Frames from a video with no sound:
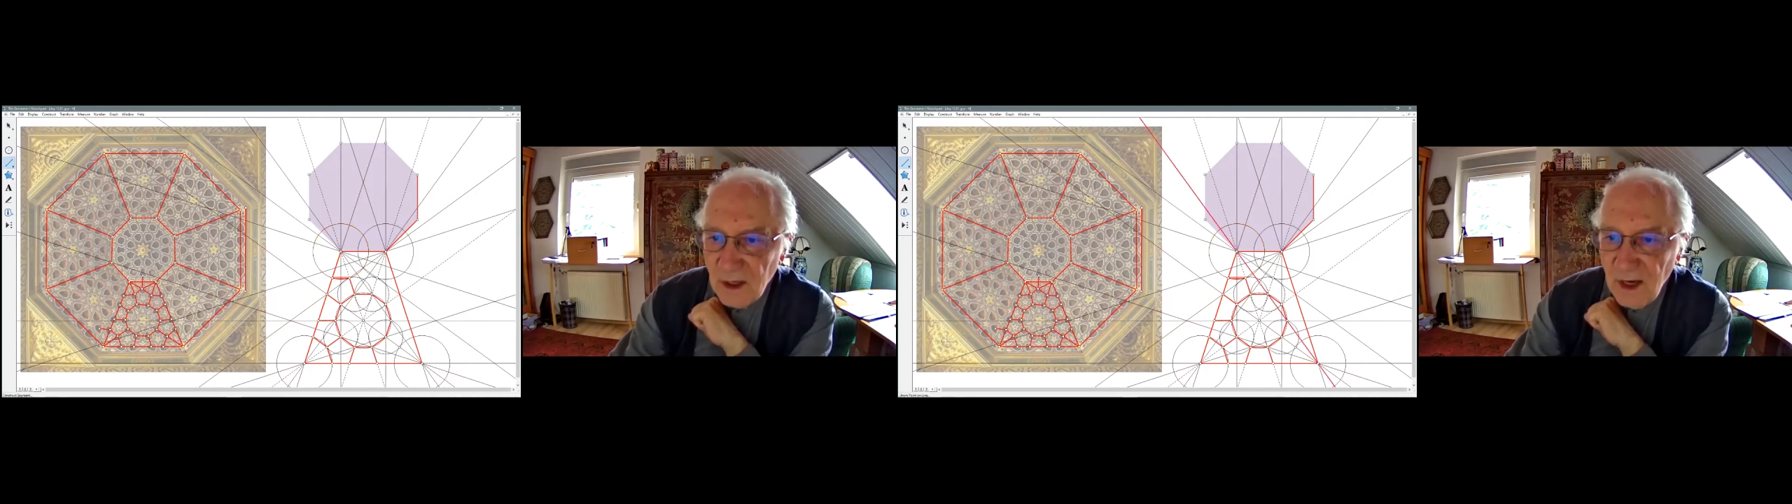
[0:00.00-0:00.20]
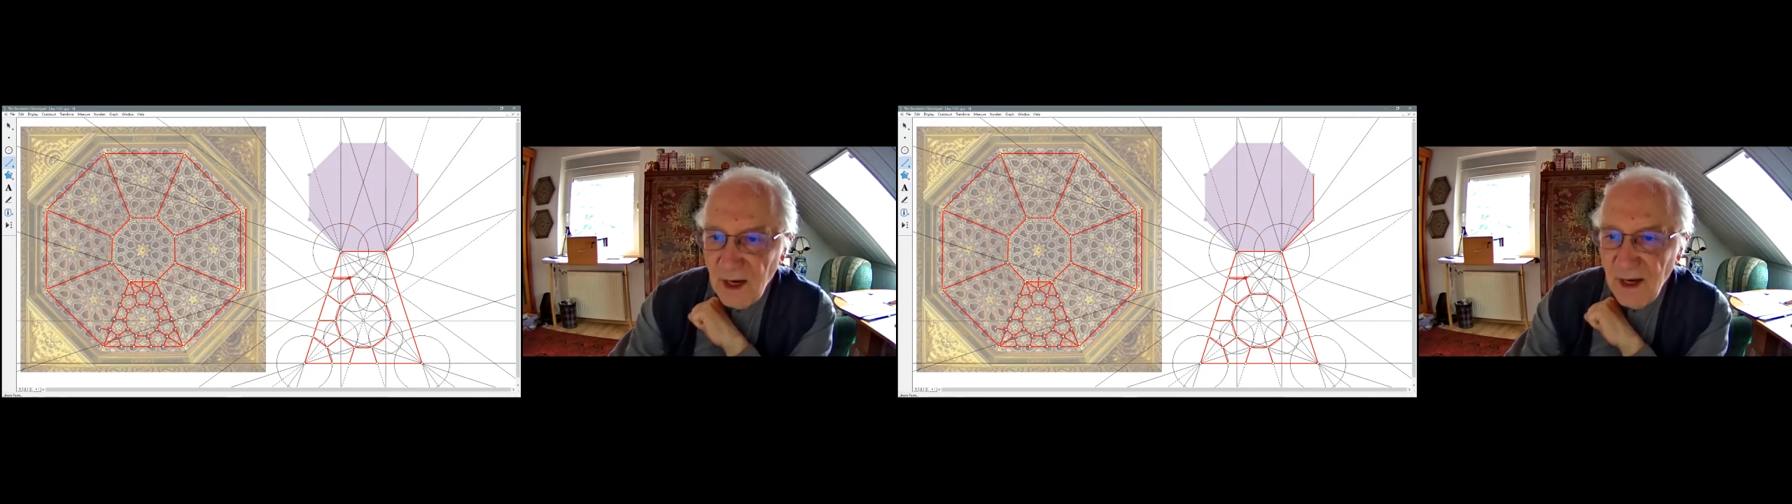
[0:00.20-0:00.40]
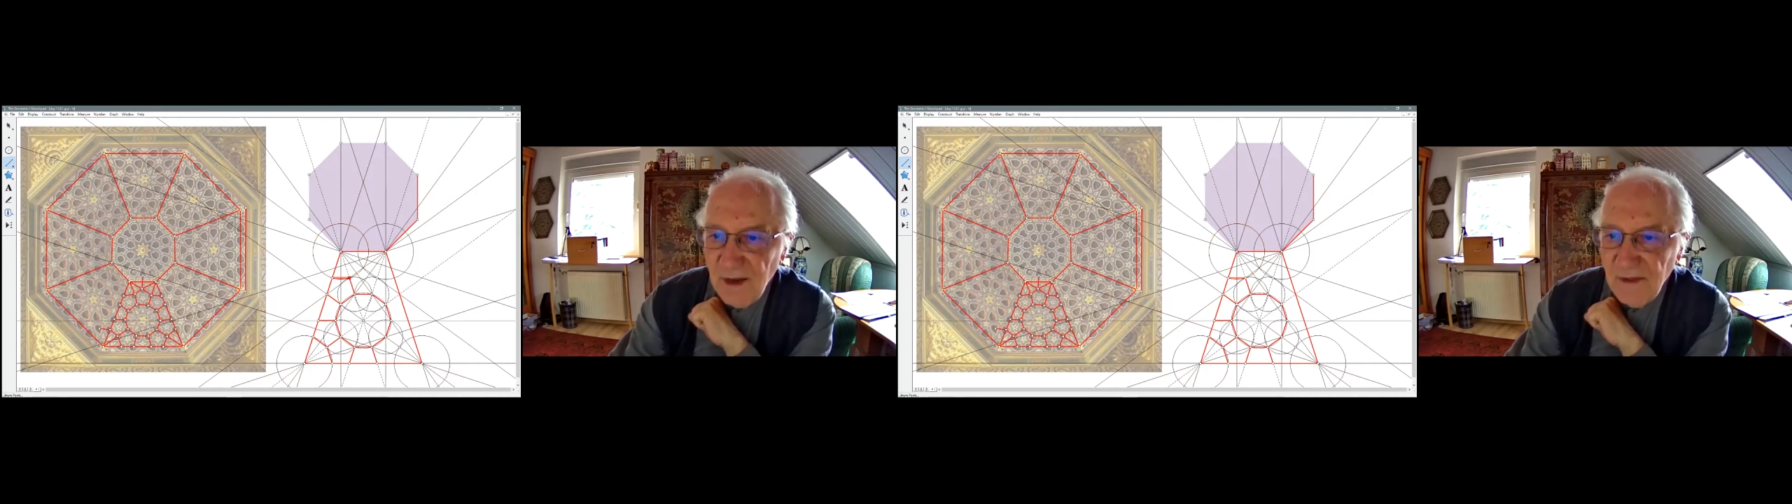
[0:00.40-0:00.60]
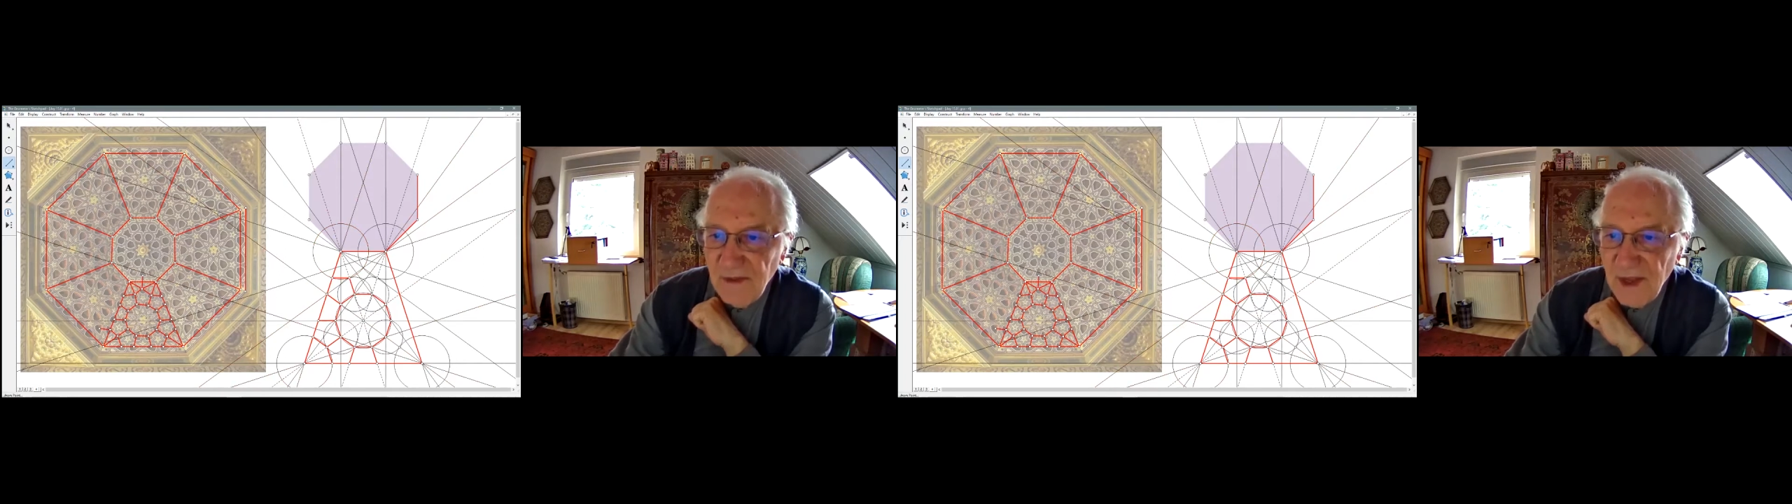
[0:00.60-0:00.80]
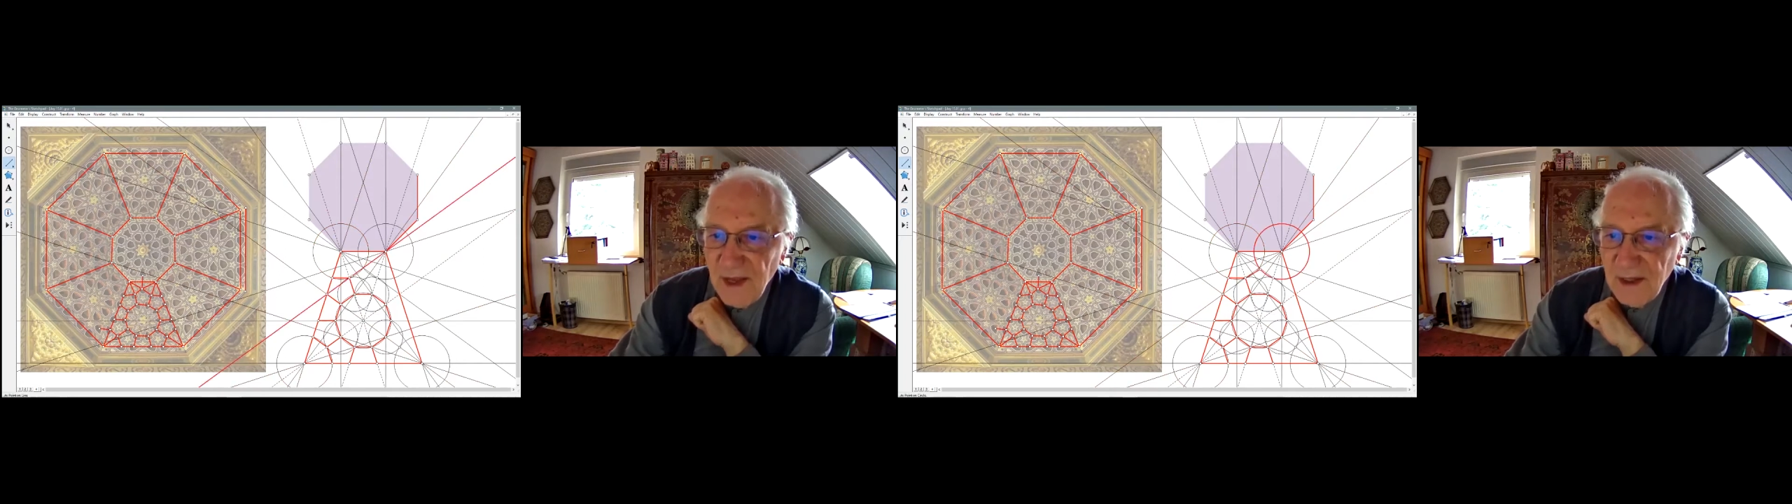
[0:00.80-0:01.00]
and
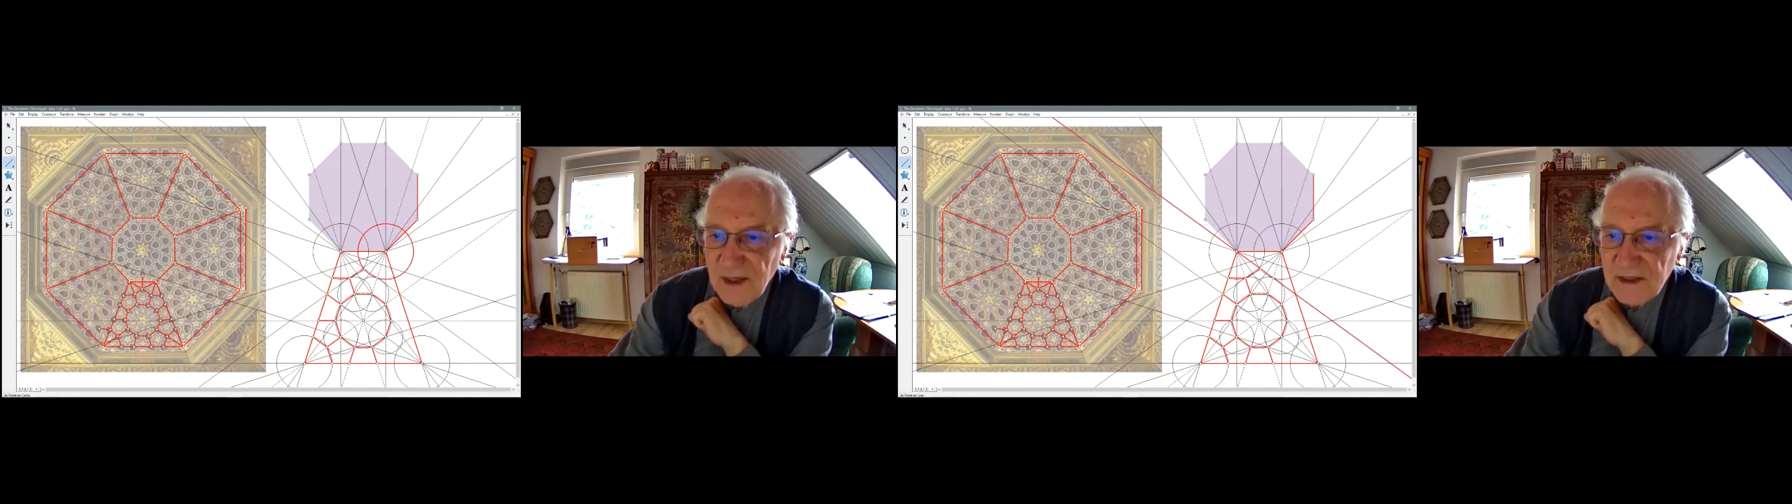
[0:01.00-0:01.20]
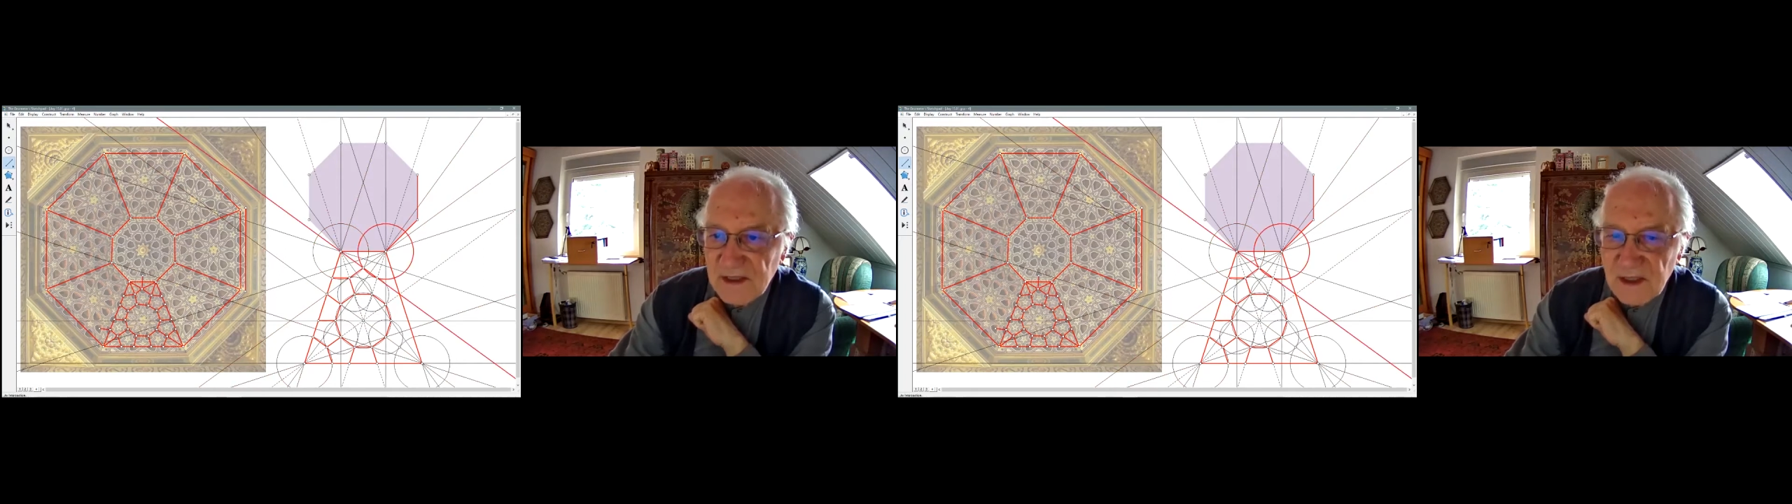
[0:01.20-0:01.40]
then this is